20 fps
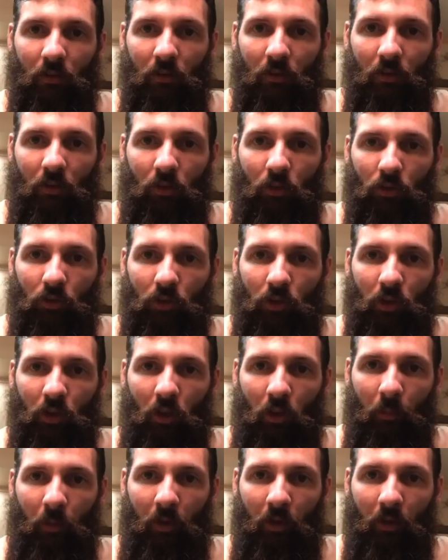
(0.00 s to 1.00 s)
Good deal,
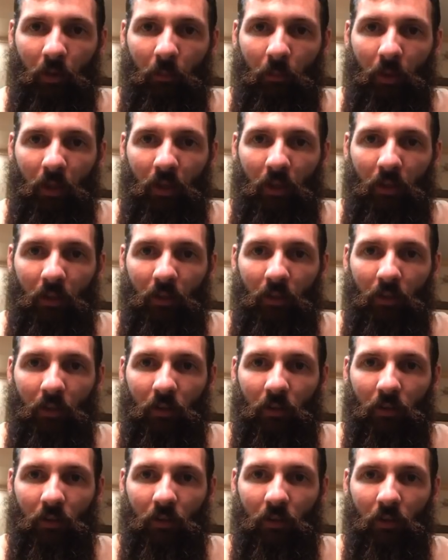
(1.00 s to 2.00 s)
American made.
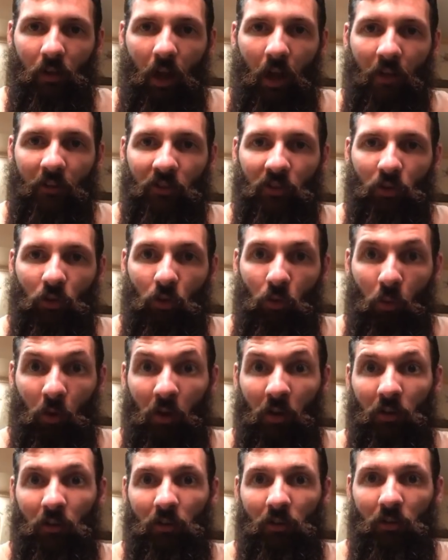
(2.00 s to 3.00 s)
Eyes are doing
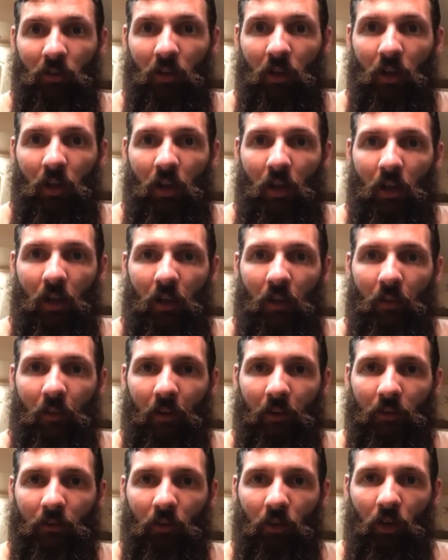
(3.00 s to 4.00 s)
well.
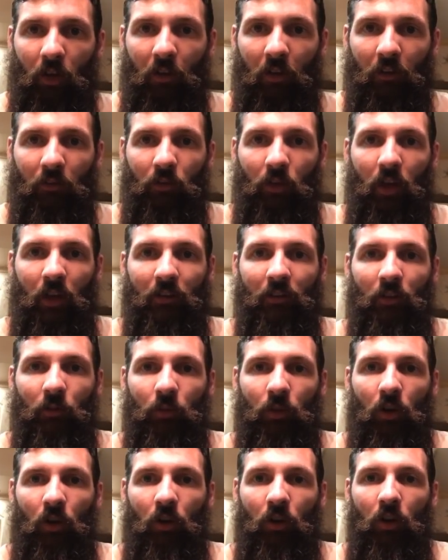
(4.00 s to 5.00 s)
Thanks for asking,
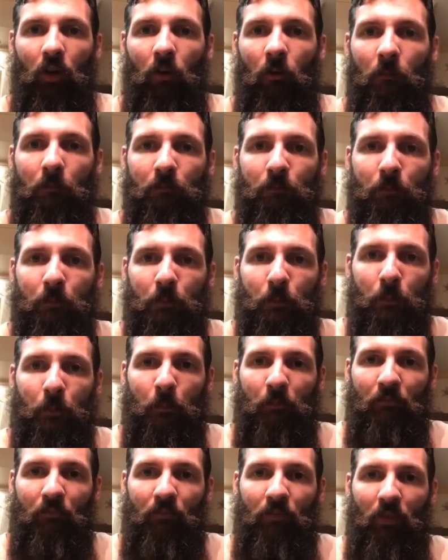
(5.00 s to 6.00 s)
Ricardo.
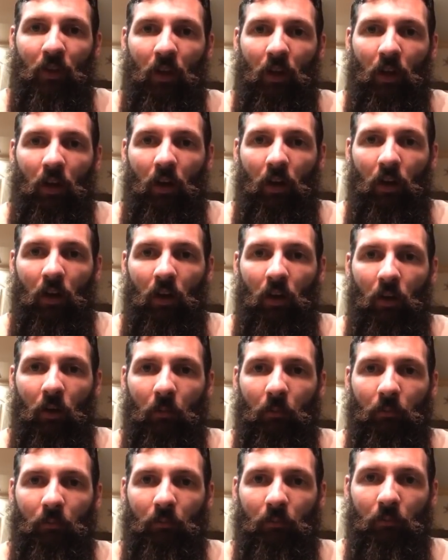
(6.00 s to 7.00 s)

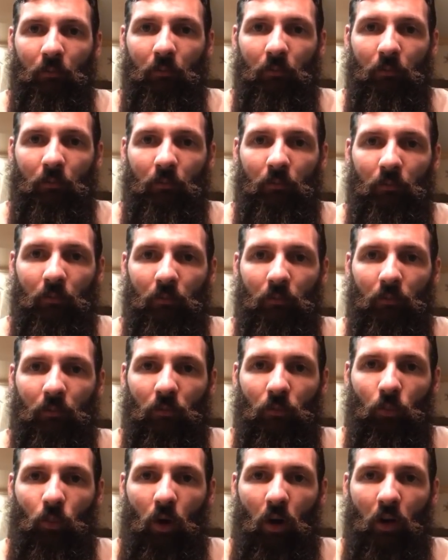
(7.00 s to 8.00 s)
Why
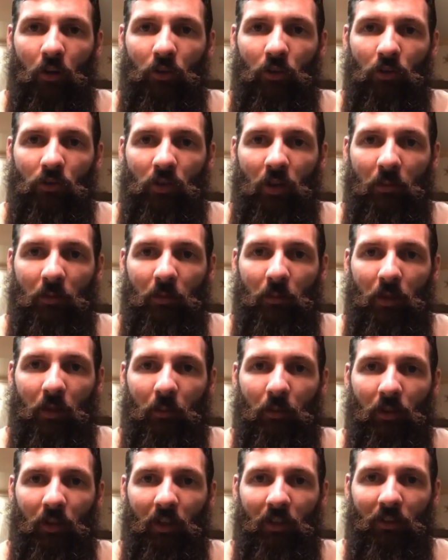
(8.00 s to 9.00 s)
are you ashamed to be a
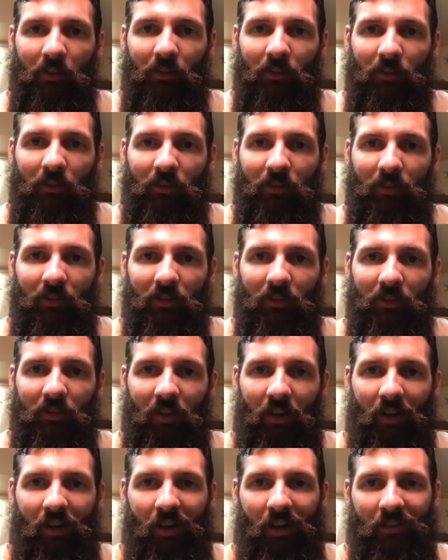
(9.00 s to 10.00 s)
millennial?
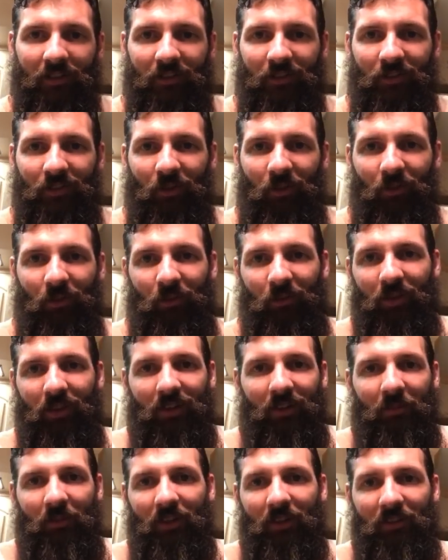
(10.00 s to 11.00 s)
I just joke around
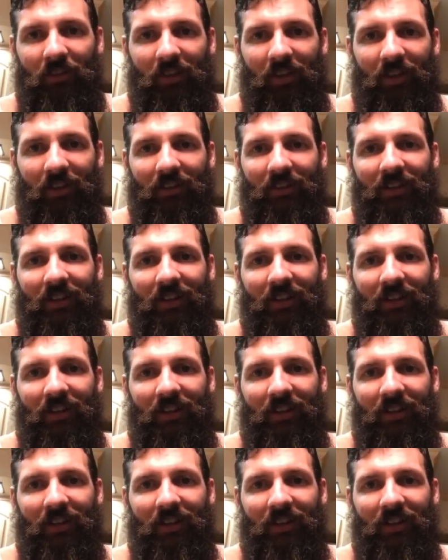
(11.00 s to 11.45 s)
about that.